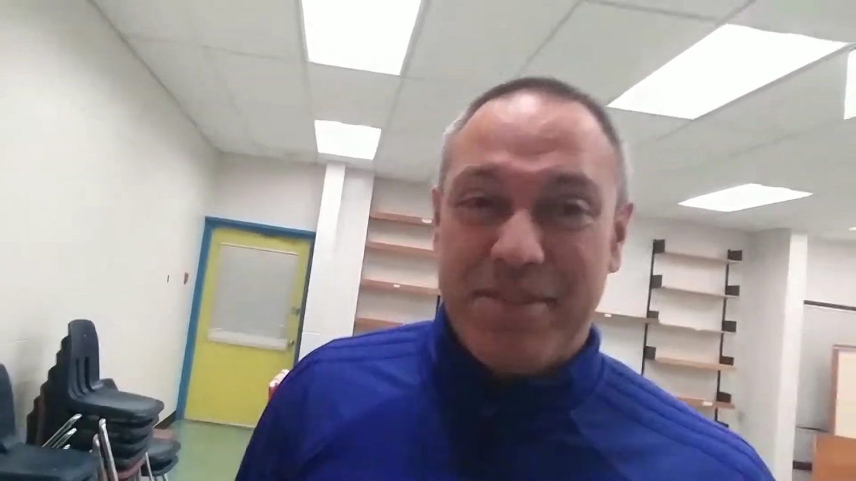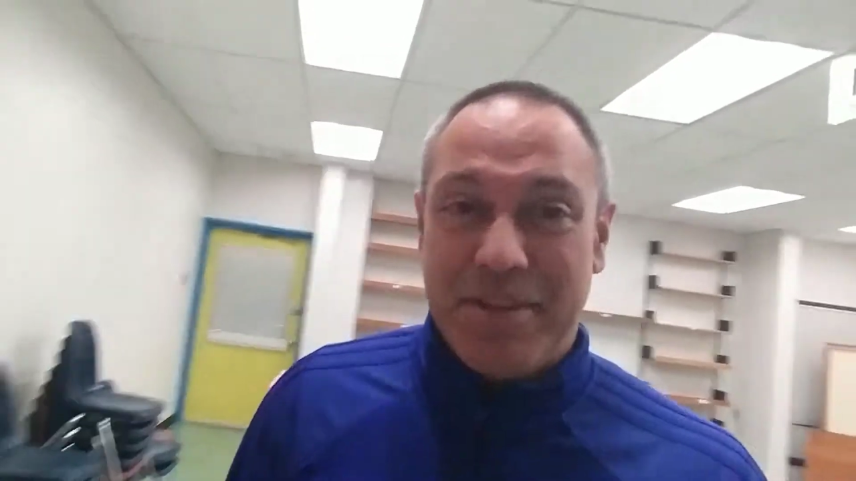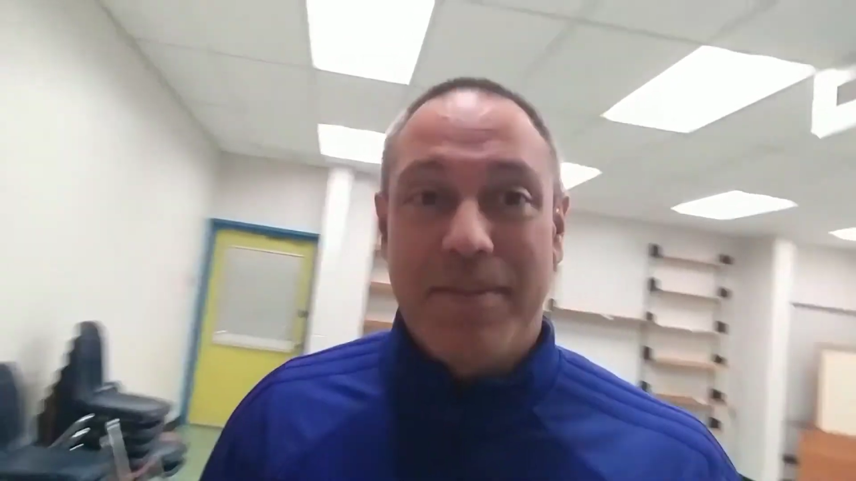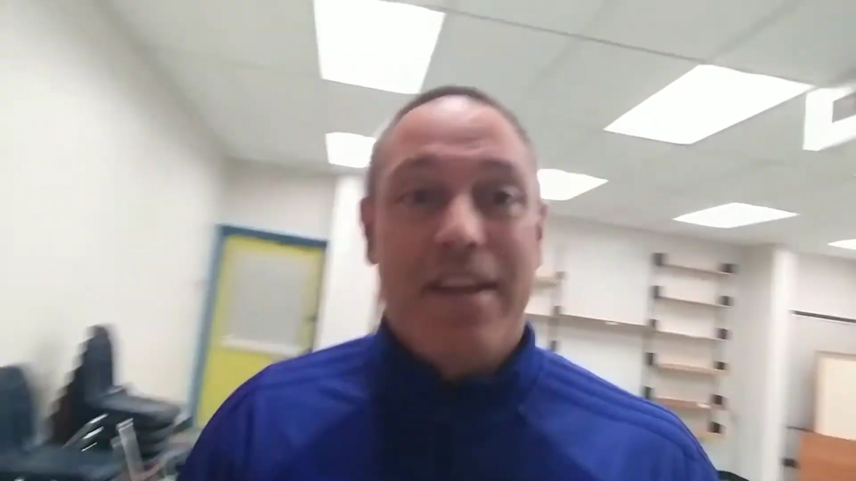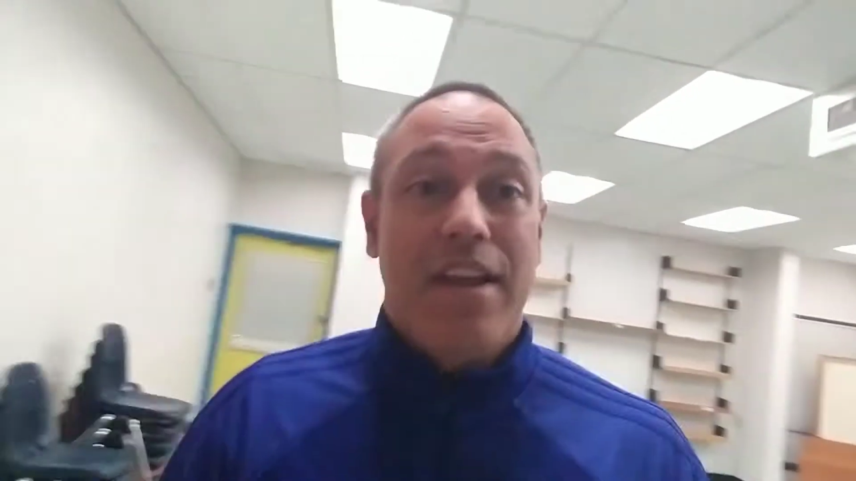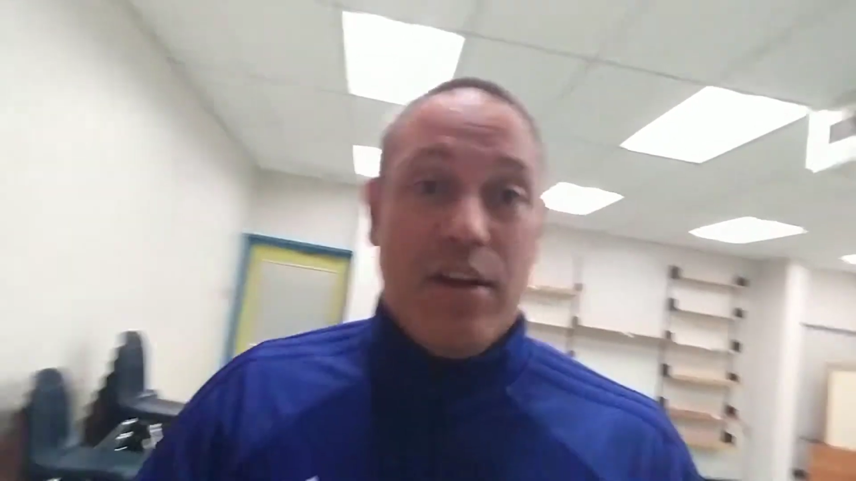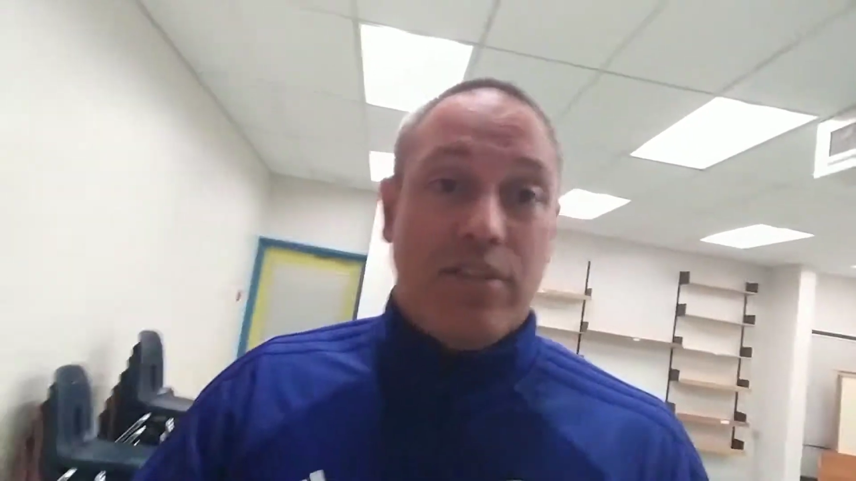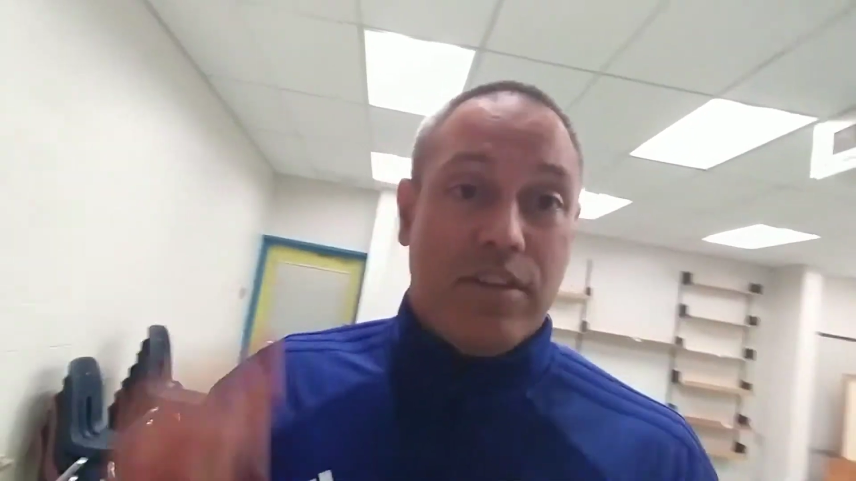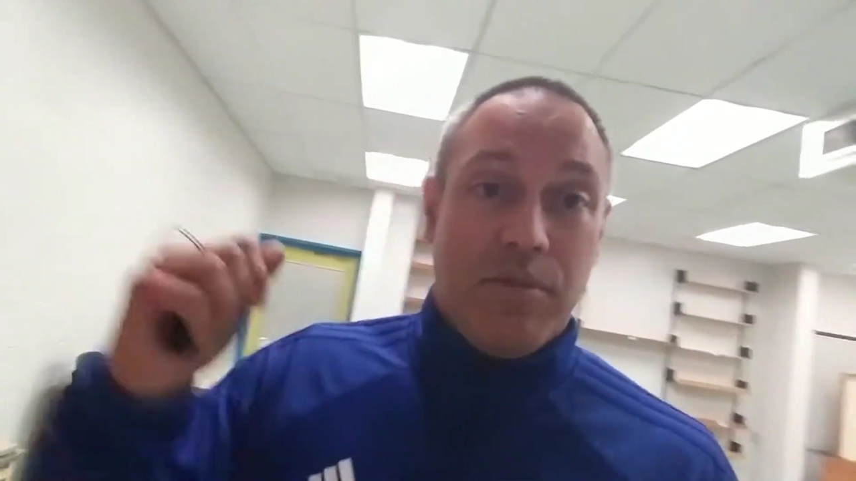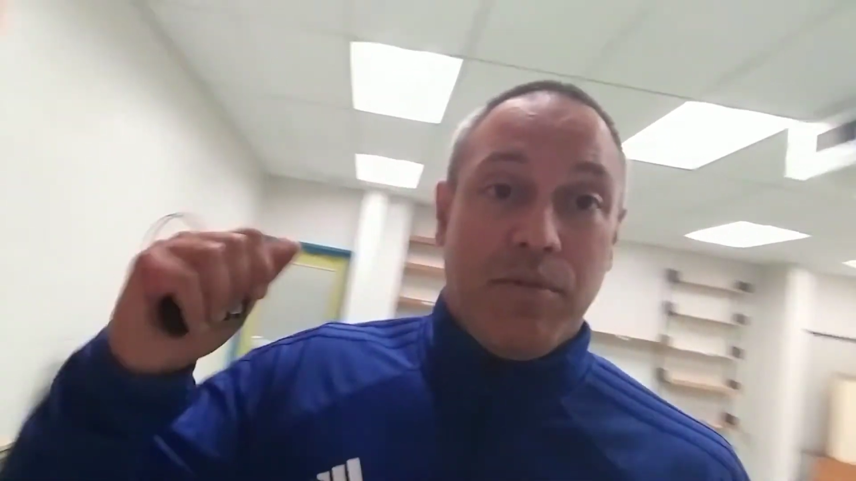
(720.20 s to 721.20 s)
to you.
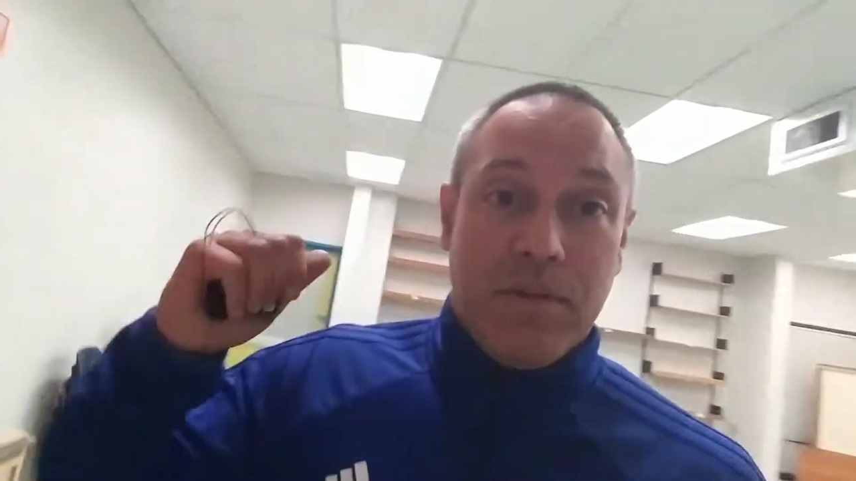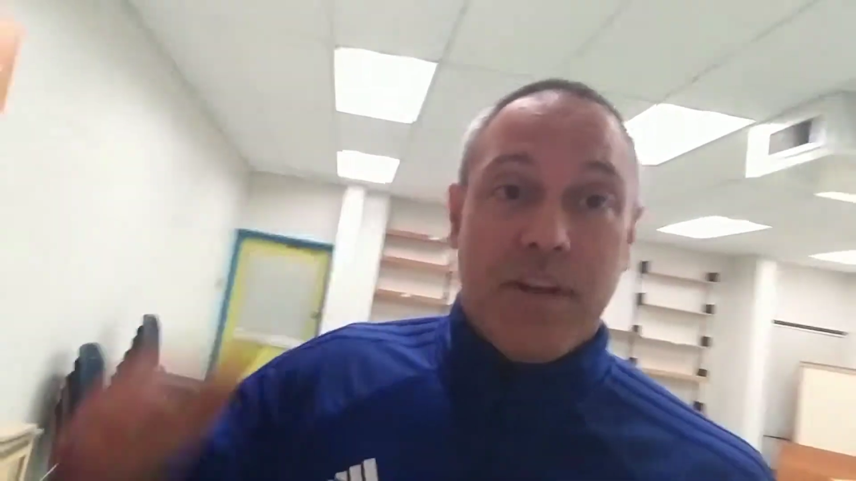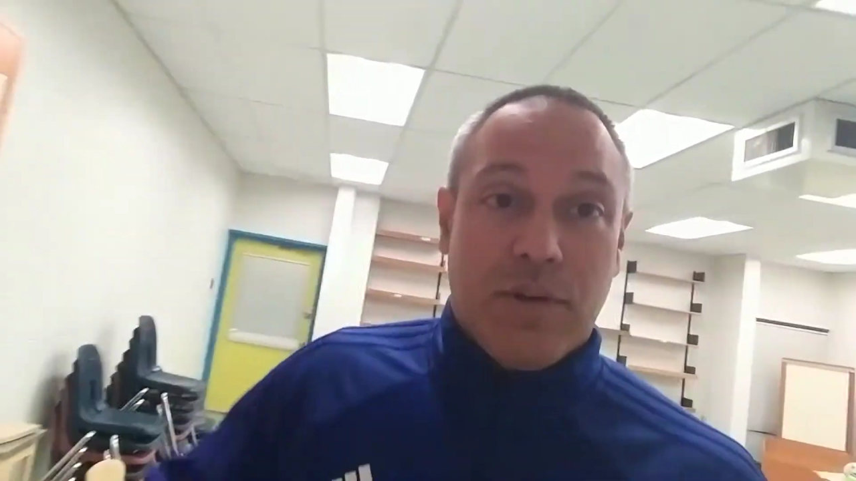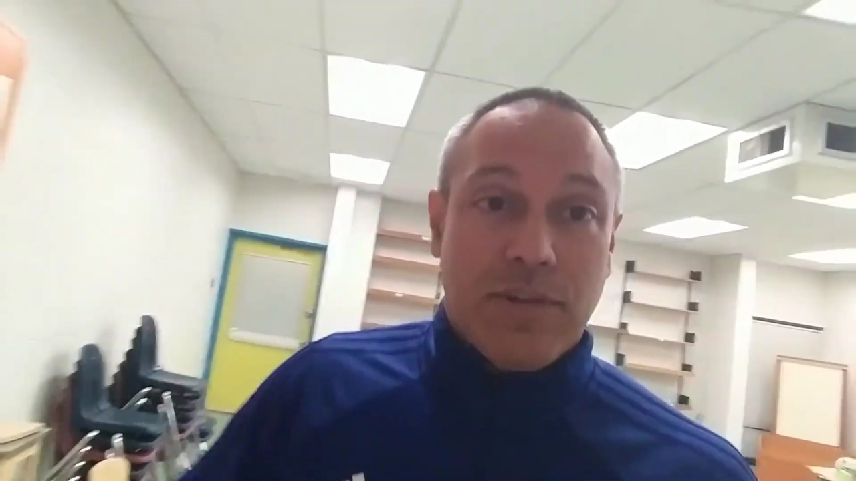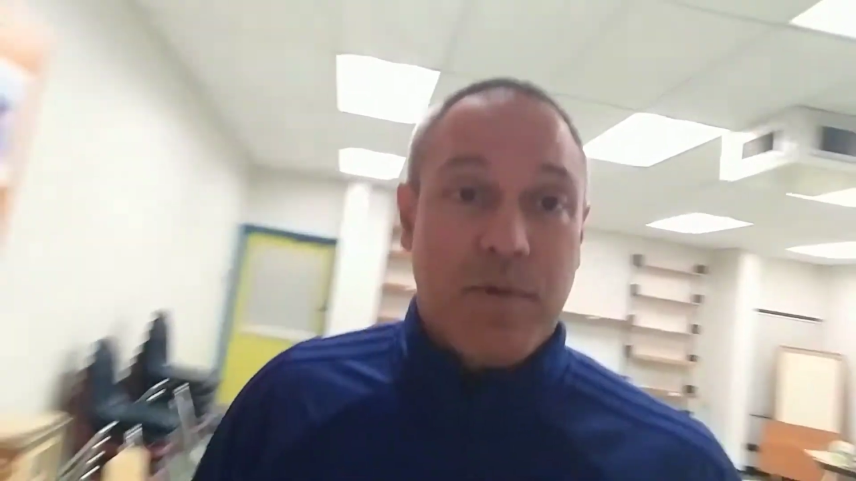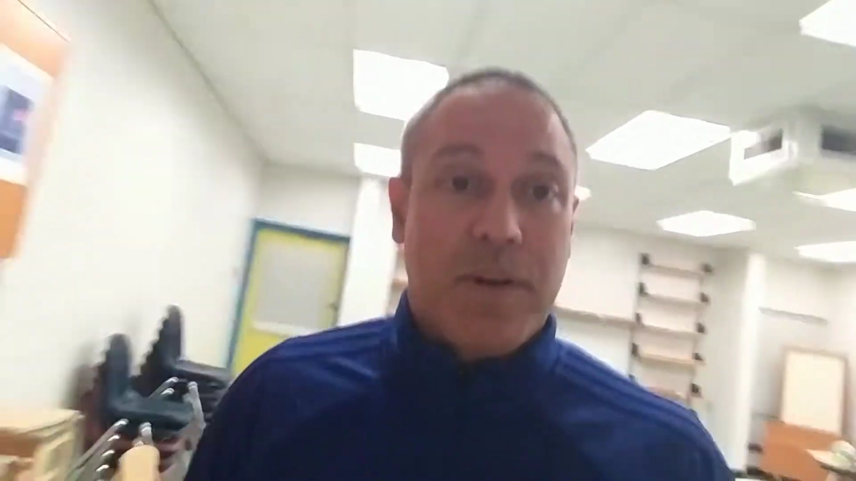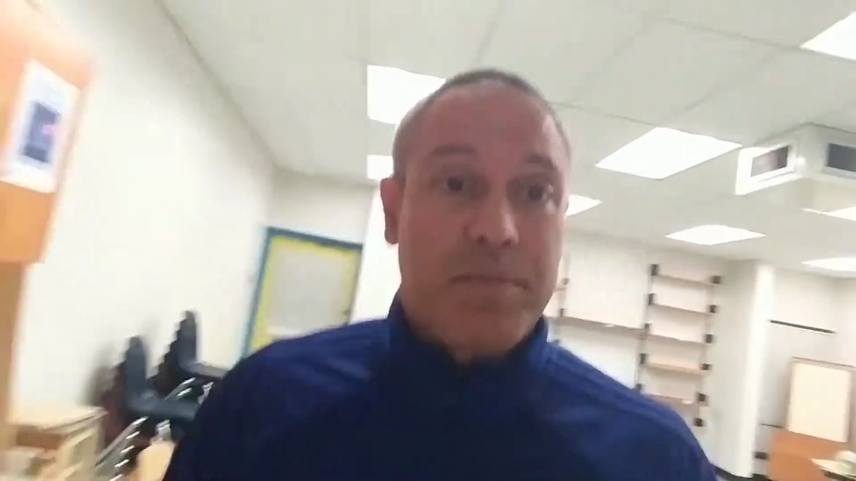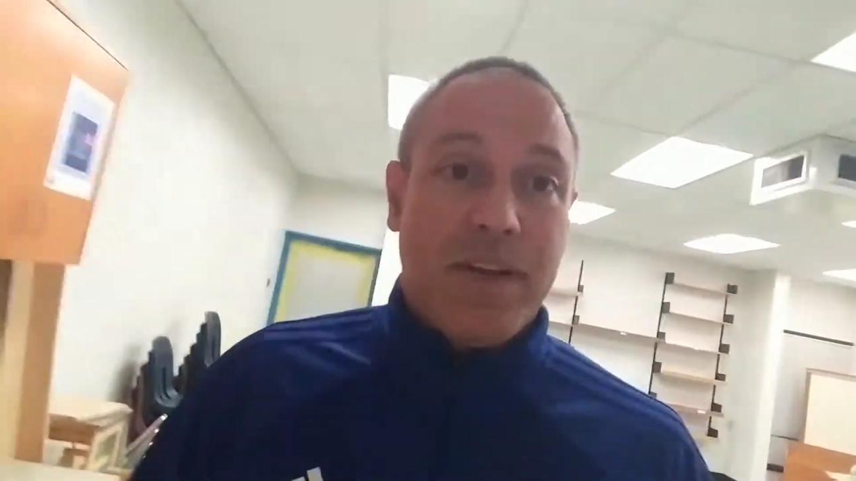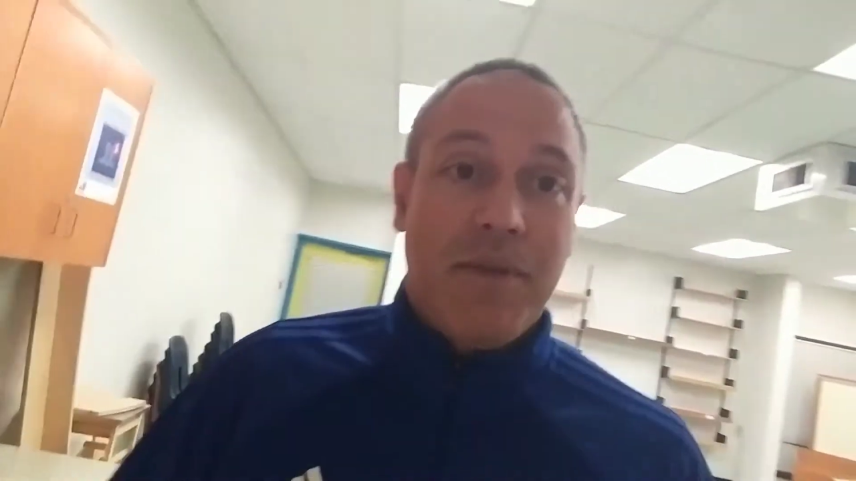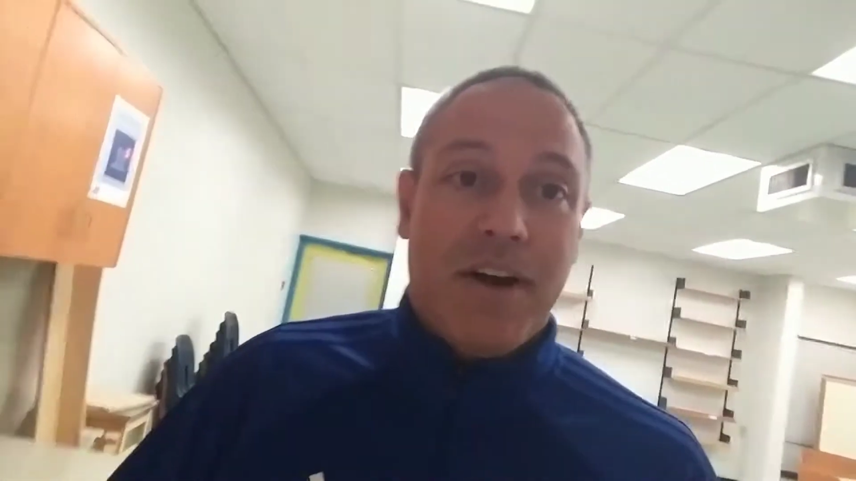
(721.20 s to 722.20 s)
It holds water
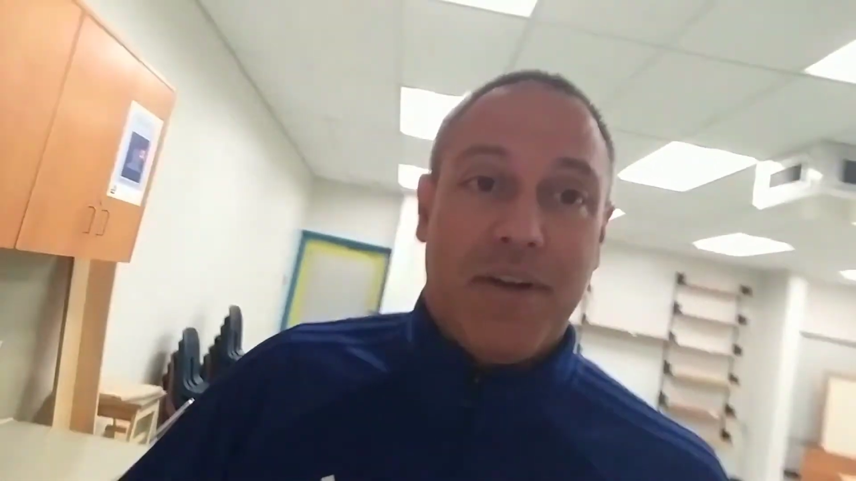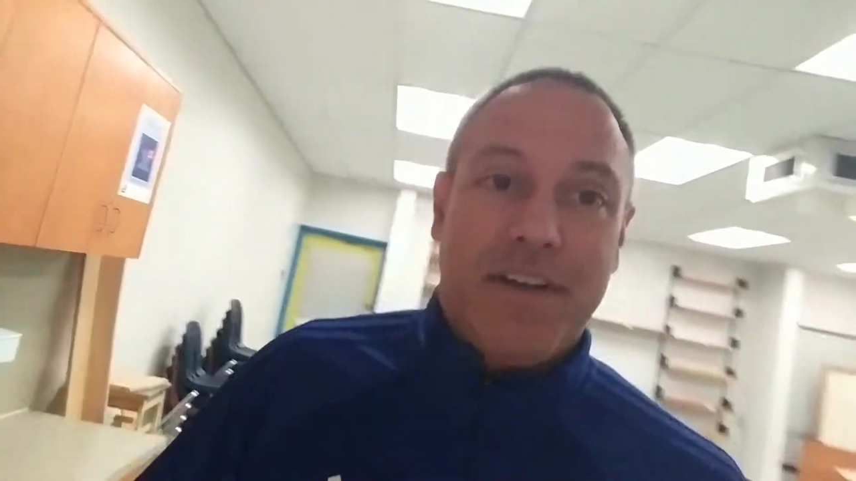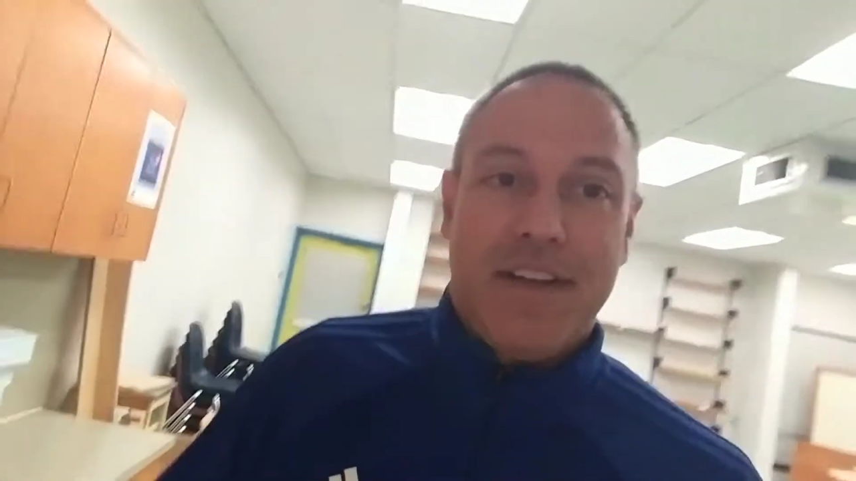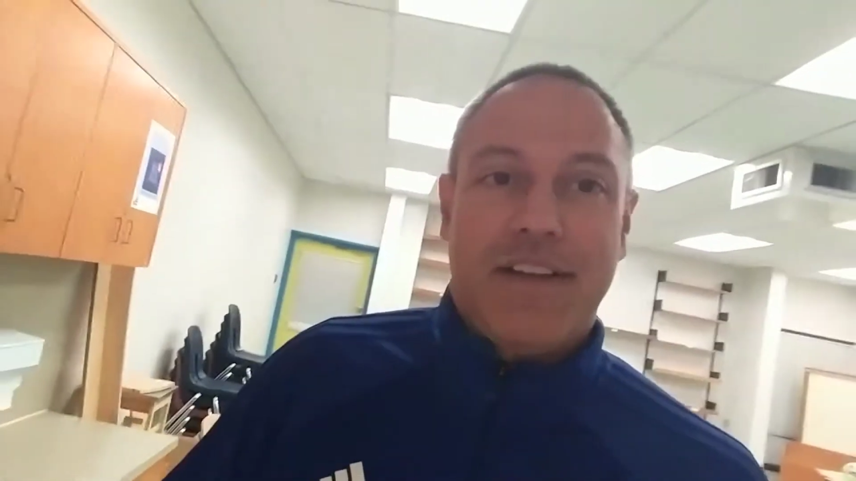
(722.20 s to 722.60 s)
pretty well.